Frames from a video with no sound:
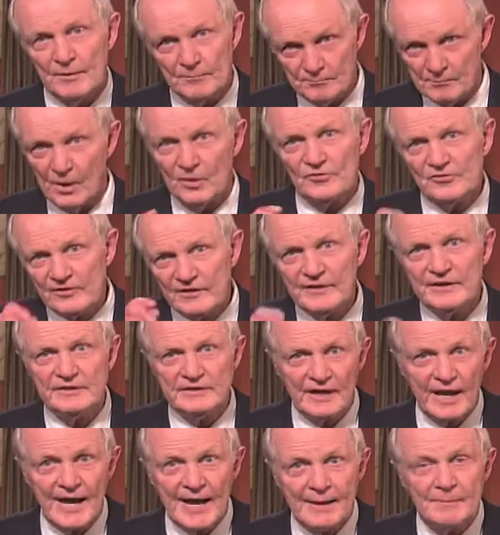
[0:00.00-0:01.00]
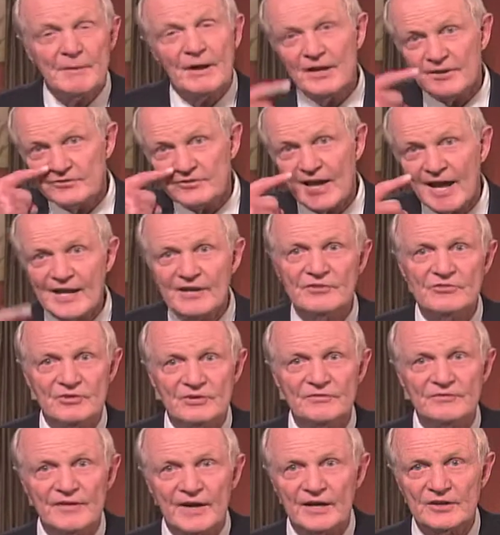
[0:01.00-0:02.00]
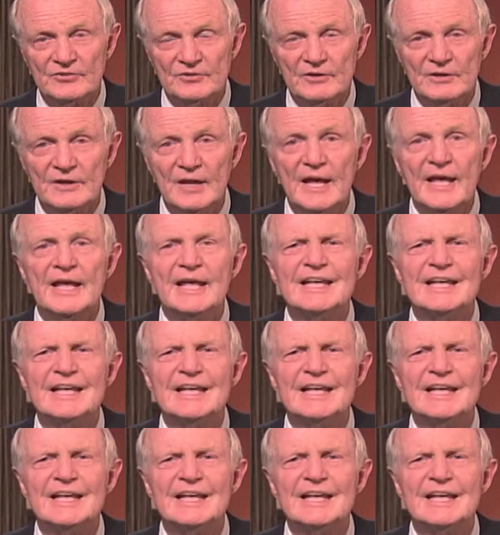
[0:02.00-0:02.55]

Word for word: Most of the time, a sinus infection